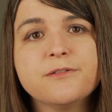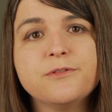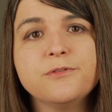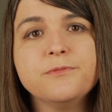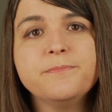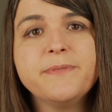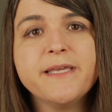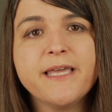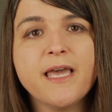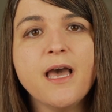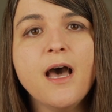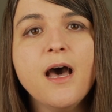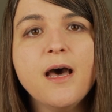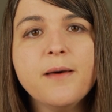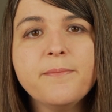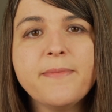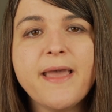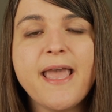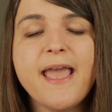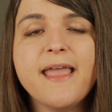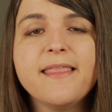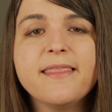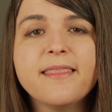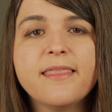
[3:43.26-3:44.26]
to become
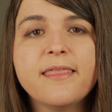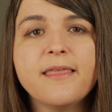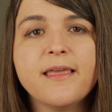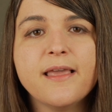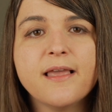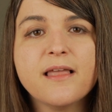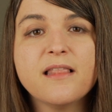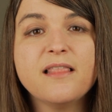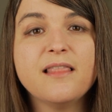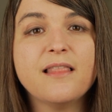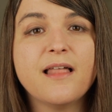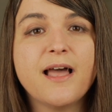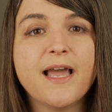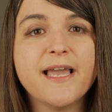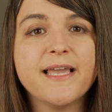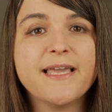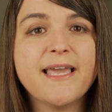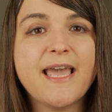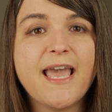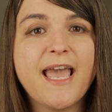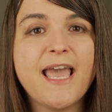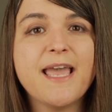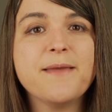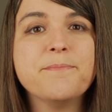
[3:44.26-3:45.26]
and think
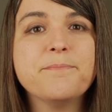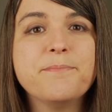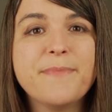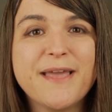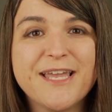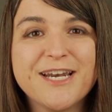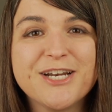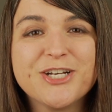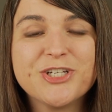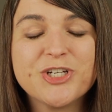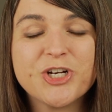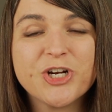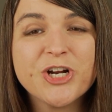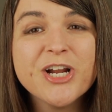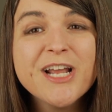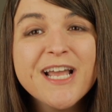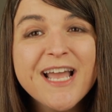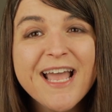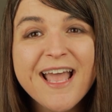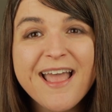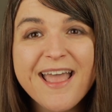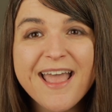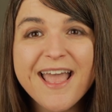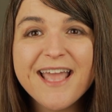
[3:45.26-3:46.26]
like a manager.
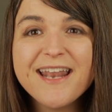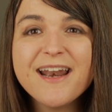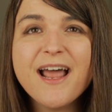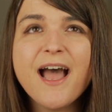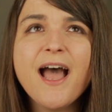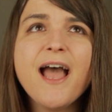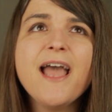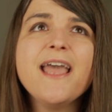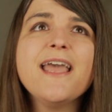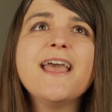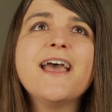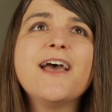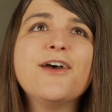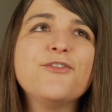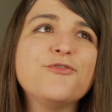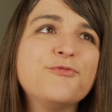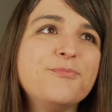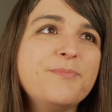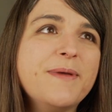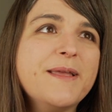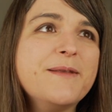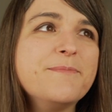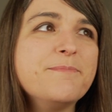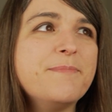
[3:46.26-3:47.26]
And I
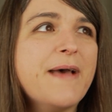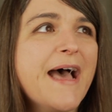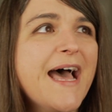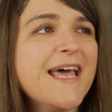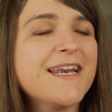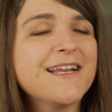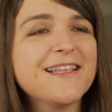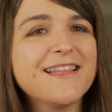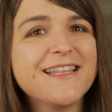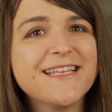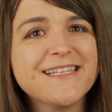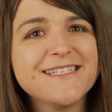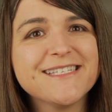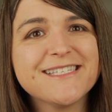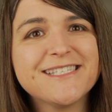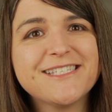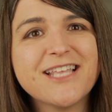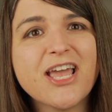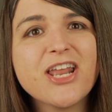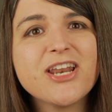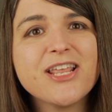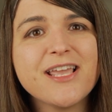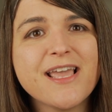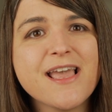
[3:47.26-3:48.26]
have been battling
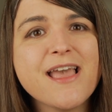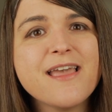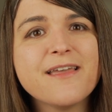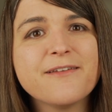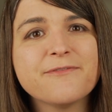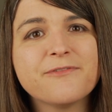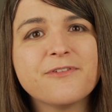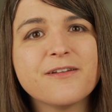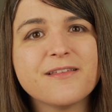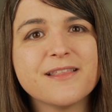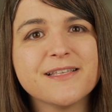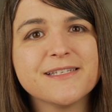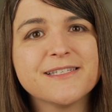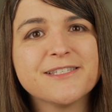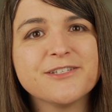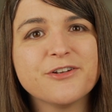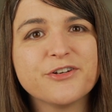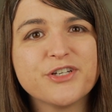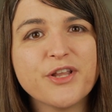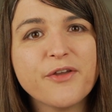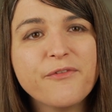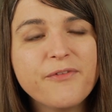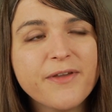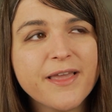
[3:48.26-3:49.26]
studying for this
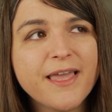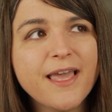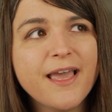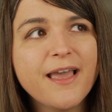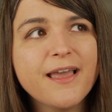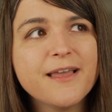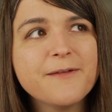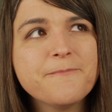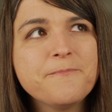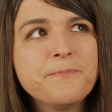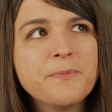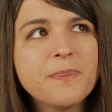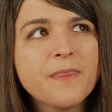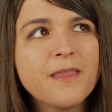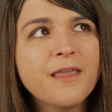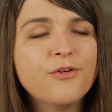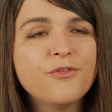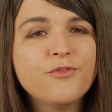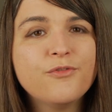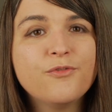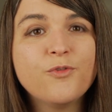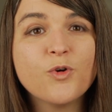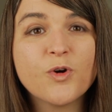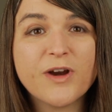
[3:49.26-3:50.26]
certificate
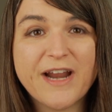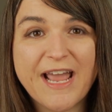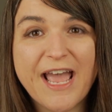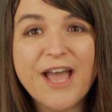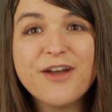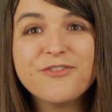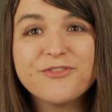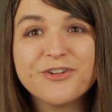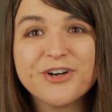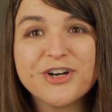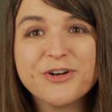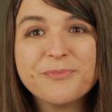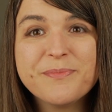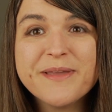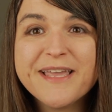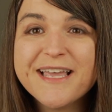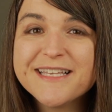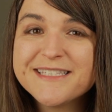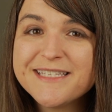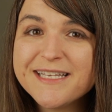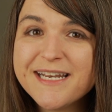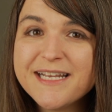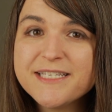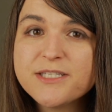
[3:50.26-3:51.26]
forever
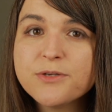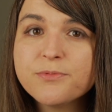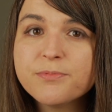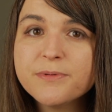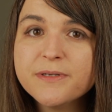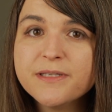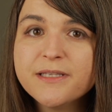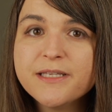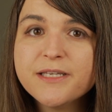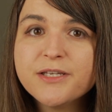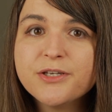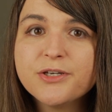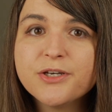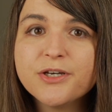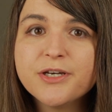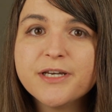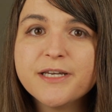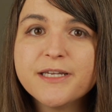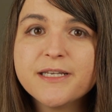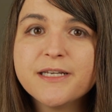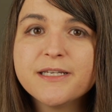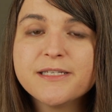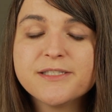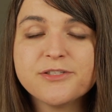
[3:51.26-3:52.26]
because it is a really
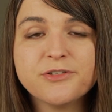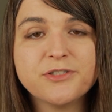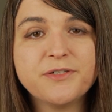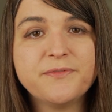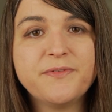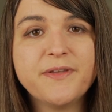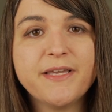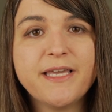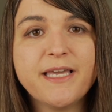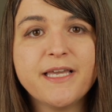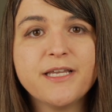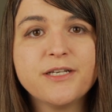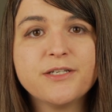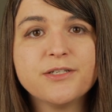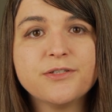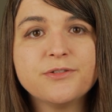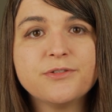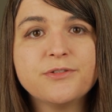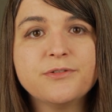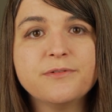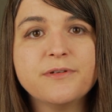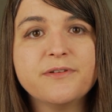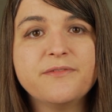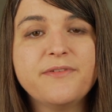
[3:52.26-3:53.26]
good
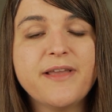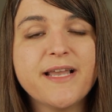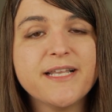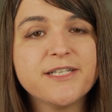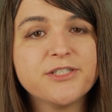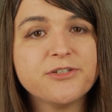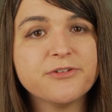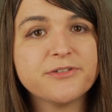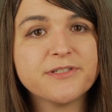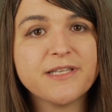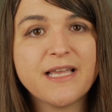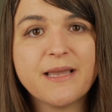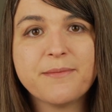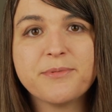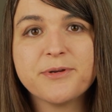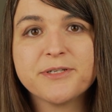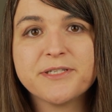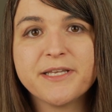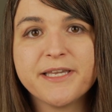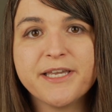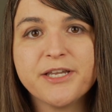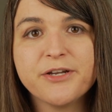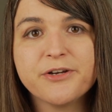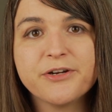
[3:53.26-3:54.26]
certificate to advance your
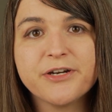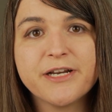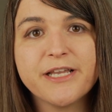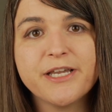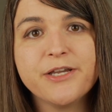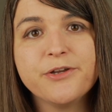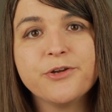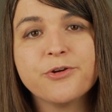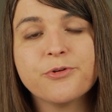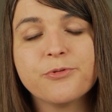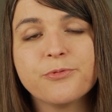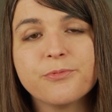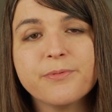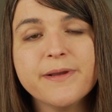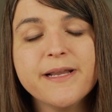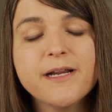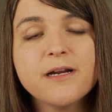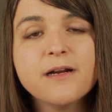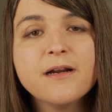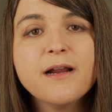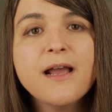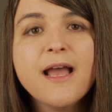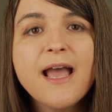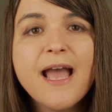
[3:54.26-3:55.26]
cybersecurity
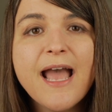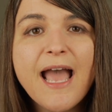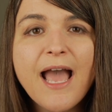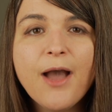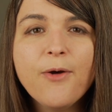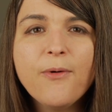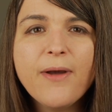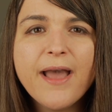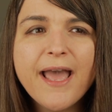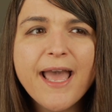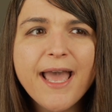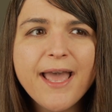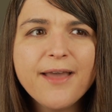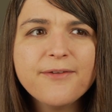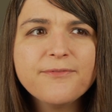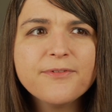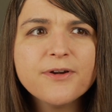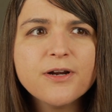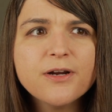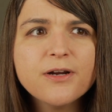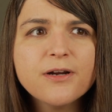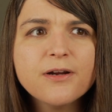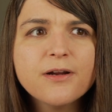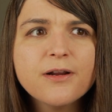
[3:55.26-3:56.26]
career.
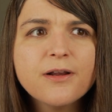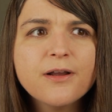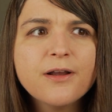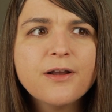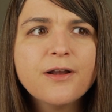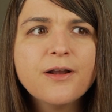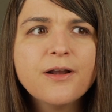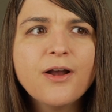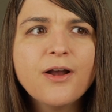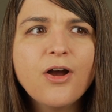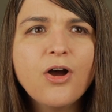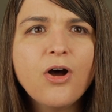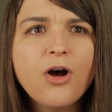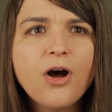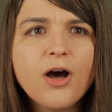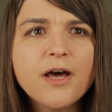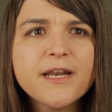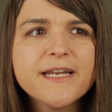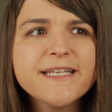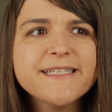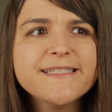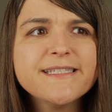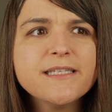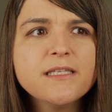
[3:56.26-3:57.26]
However,
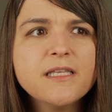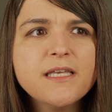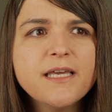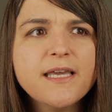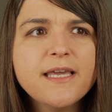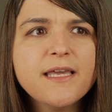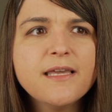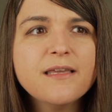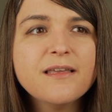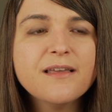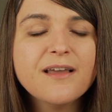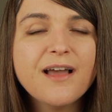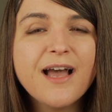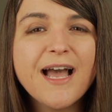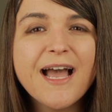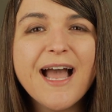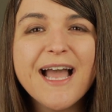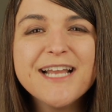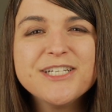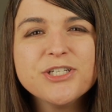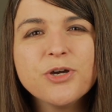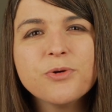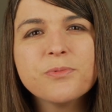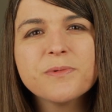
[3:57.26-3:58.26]
honestly,
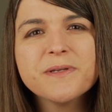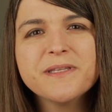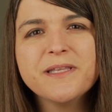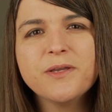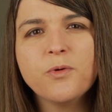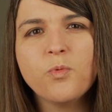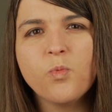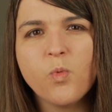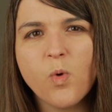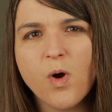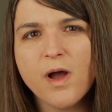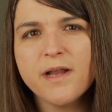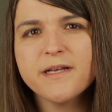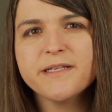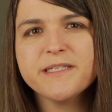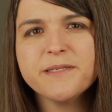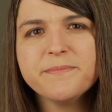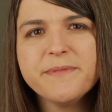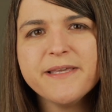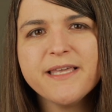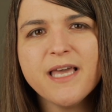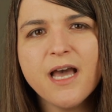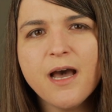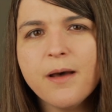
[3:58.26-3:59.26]
I don't really want
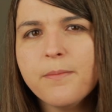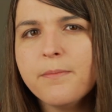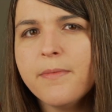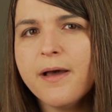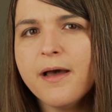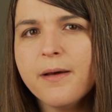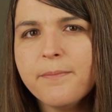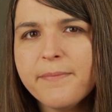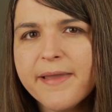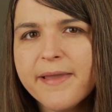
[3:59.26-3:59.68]
to become a